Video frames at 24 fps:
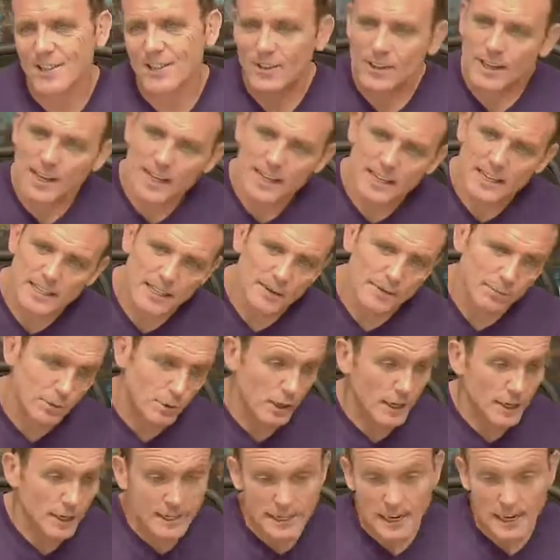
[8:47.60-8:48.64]
and so they ended up
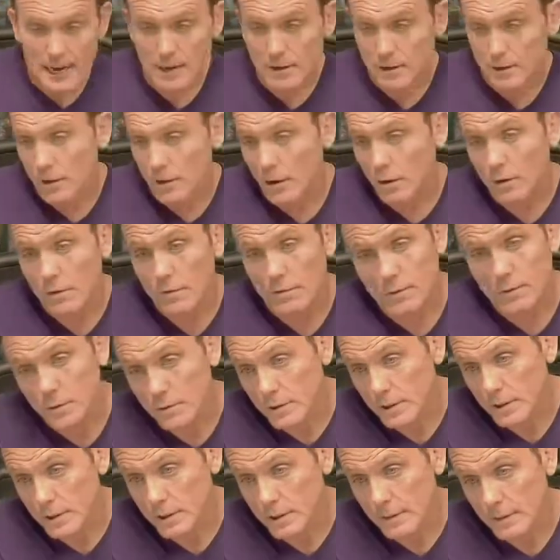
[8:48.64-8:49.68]
trading out all of
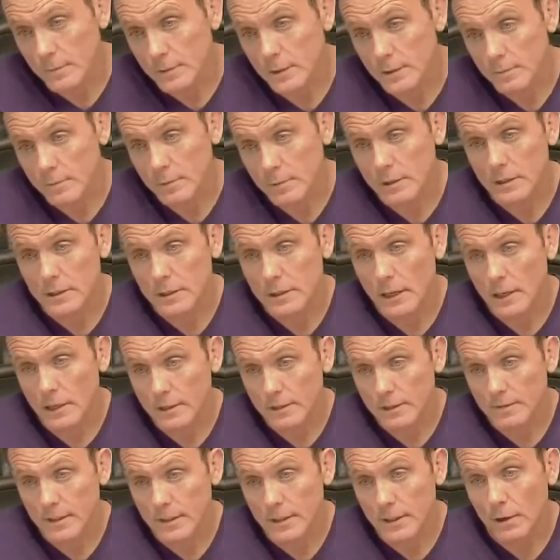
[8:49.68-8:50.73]
those systems and putting
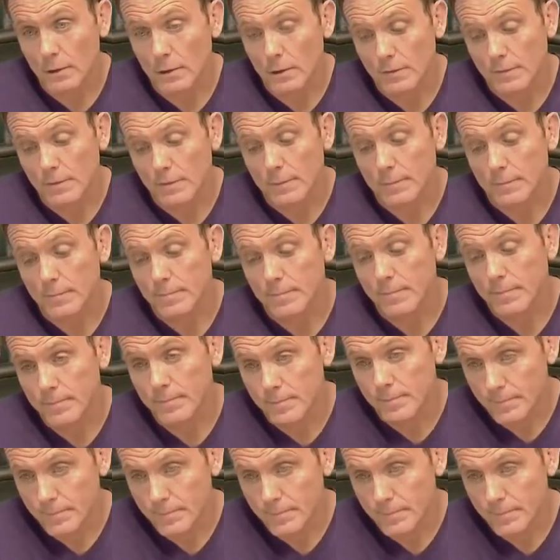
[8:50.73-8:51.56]
Starleaf in all of them.